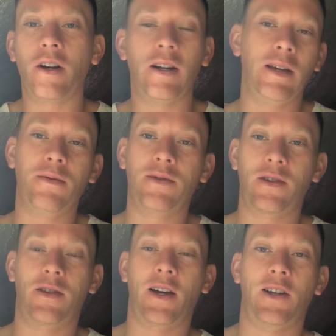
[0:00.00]
And he was
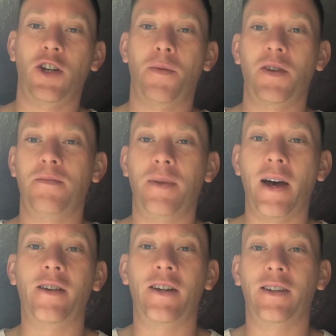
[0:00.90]
just, like, so much
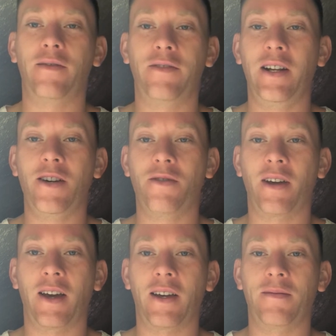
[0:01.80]
better at the video
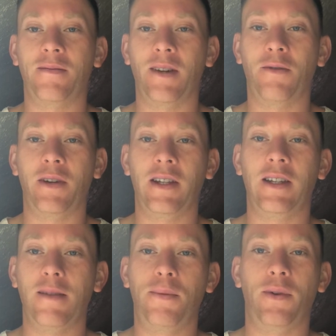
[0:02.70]
game, and when he
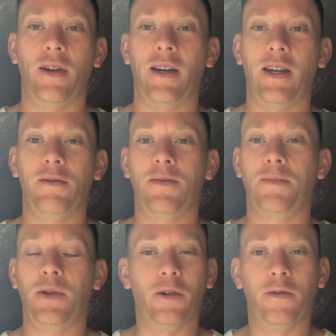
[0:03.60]
did play, it was
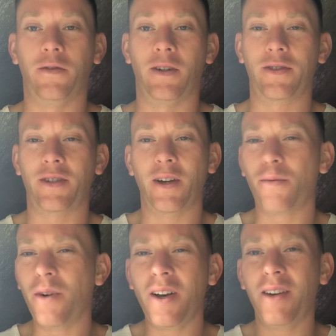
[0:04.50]
beautiful. I was like,
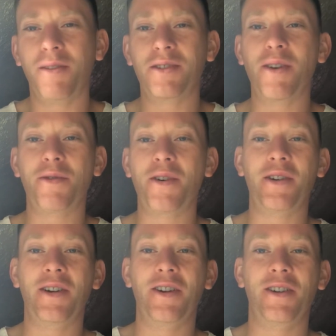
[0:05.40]
what's going
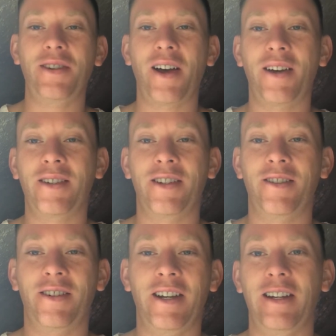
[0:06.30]
on here? This guy, you
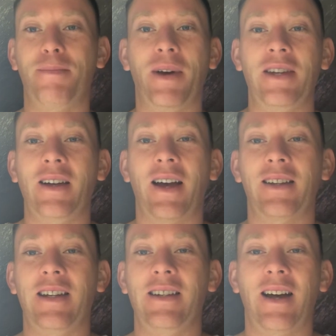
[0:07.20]
know, but he's
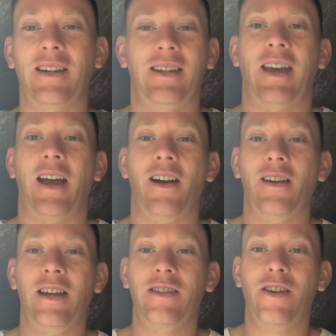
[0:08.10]
not
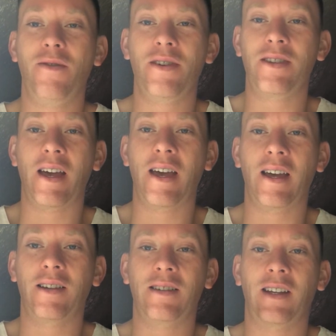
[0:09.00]
caring. He's doing his thing
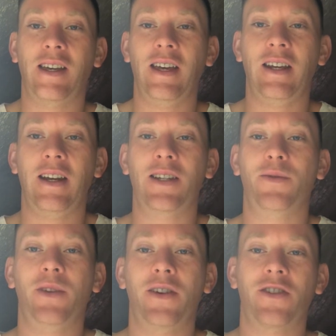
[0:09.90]
because he's a kid. He doesn't
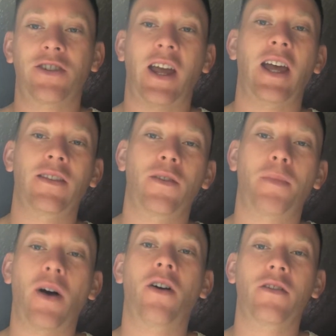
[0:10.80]
really understand
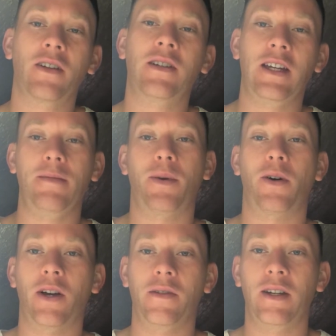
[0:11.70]
the deep
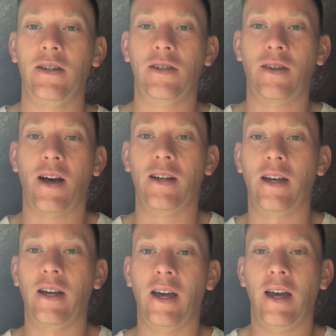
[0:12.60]
part of it. He just thought,
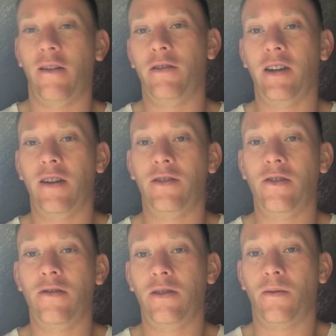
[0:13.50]
hey, every kid is
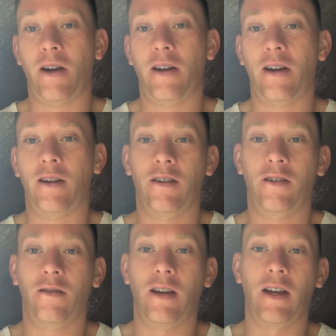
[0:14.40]
doing this, why not, you
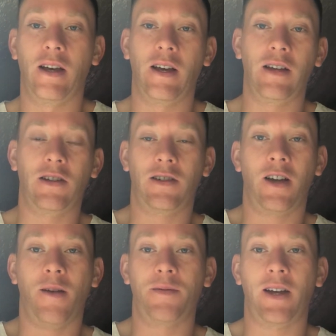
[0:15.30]
know? It just
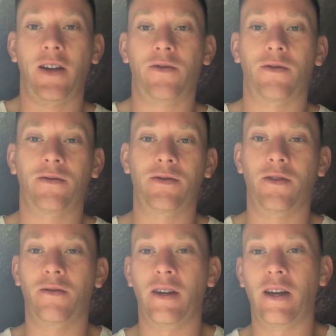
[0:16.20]
comes natural.
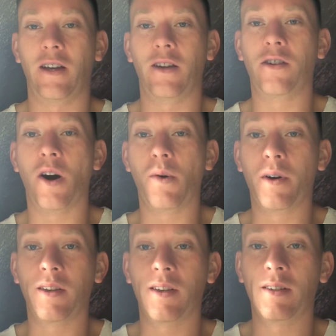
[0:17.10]
So go with it.